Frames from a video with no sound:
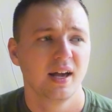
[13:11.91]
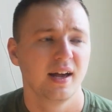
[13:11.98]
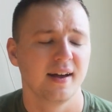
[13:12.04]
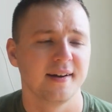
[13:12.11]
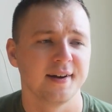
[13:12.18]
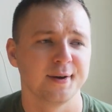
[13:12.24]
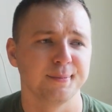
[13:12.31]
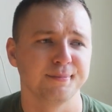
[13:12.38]

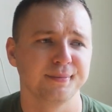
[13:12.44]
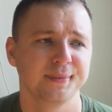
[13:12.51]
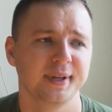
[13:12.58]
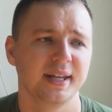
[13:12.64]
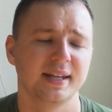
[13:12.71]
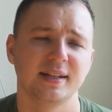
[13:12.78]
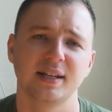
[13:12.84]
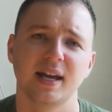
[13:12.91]

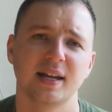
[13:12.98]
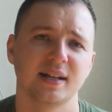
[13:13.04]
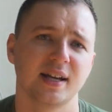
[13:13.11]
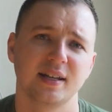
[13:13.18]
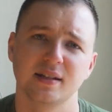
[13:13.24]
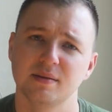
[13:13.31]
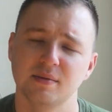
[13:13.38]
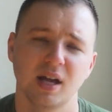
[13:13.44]
And again, I
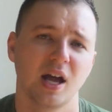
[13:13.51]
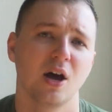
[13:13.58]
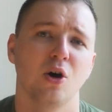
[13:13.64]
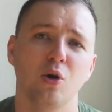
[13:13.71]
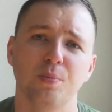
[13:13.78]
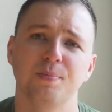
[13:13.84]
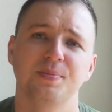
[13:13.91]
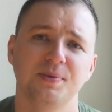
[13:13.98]
can
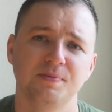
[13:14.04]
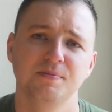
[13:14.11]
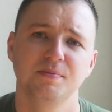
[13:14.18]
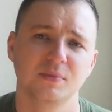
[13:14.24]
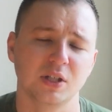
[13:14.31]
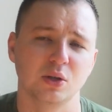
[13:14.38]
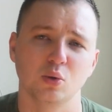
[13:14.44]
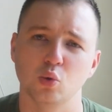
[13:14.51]
help
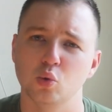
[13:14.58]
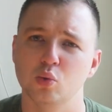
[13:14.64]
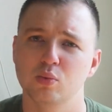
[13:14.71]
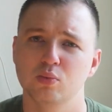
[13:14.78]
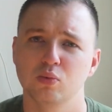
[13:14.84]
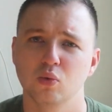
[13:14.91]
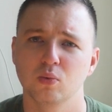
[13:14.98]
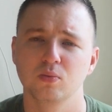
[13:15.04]
you
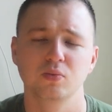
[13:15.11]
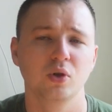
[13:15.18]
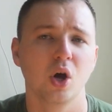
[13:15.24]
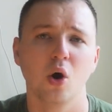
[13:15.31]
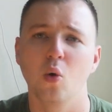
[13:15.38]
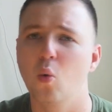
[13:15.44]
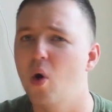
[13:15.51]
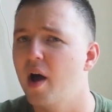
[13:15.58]

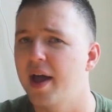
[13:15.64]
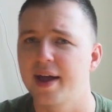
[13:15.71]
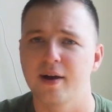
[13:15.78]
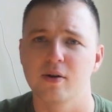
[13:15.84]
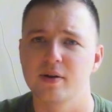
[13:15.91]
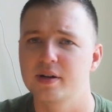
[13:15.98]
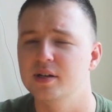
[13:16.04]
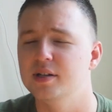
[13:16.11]
know what
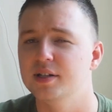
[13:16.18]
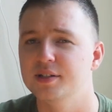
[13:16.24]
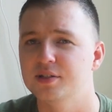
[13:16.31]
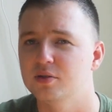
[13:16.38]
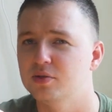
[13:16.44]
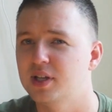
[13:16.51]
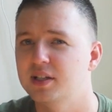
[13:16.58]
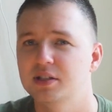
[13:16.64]
areas
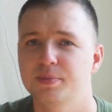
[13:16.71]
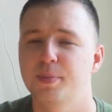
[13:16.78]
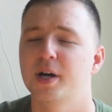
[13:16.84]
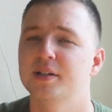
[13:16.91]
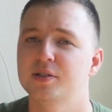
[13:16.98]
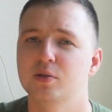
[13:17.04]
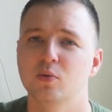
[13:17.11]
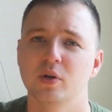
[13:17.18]
are dead
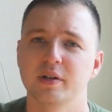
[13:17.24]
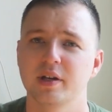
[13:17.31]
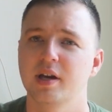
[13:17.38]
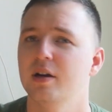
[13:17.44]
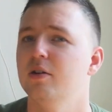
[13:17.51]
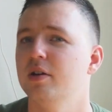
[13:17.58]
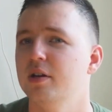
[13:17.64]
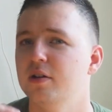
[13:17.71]
spots to what
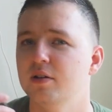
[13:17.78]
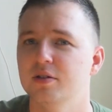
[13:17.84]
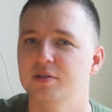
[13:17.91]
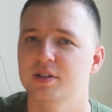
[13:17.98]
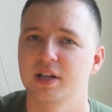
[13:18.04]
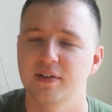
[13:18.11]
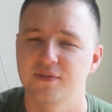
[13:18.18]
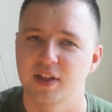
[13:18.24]

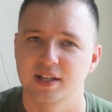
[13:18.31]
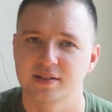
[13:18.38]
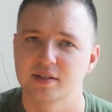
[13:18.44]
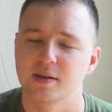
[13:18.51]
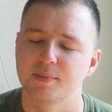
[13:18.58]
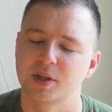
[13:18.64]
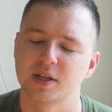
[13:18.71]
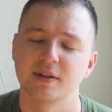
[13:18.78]
carriers, if that's
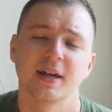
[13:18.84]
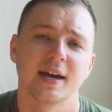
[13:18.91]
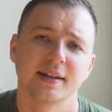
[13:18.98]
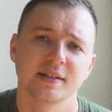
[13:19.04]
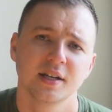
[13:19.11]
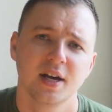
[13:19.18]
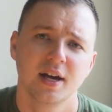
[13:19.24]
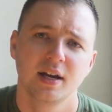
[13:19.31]
something
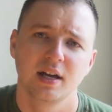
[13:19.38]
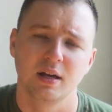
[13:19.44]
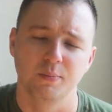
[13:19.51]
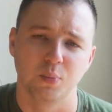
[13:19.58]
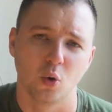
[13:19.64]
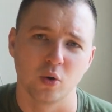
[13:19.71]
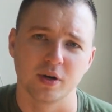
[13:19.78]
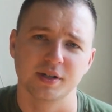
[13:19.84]
that's
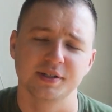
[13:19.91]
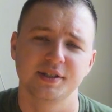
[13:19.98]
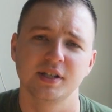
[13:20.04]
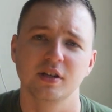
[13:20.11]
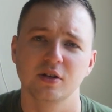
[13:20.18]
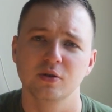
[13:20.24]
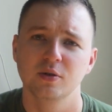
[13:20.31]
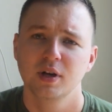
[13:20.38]
important to
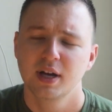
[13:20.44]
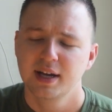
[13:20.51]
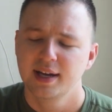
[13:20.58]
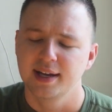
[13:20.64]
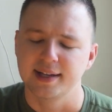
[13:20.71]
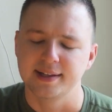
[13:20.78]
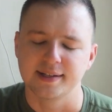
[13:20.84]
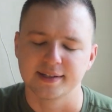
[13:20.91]
you.
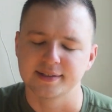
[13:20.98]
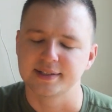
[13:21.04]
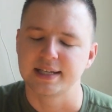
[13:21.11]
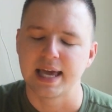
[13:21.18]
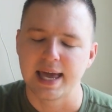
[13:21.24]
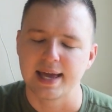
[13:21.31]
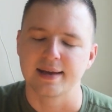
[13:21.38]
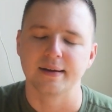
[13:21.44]
It does
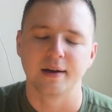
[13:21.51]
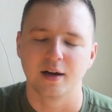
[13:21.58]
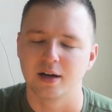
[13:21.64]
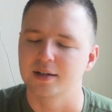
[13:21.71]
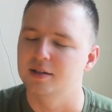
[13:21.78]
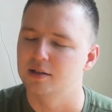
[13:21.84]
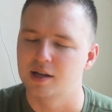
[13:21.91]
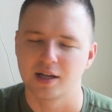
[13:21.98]
get
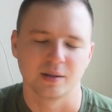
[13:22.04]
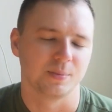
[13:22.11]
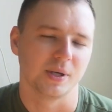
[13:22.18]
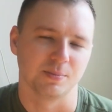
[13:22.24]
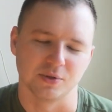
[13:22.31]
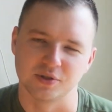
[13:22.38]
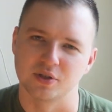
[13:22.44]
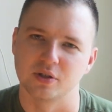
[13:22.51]
on a lot of
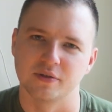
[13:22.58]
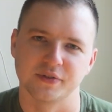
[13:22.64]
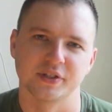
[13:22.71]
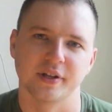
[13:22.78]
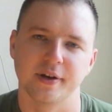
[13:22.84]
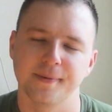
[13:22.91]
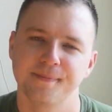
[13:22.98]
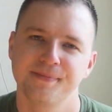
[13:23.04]
people's nerves
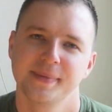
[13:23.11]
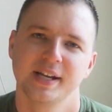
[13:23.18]
though.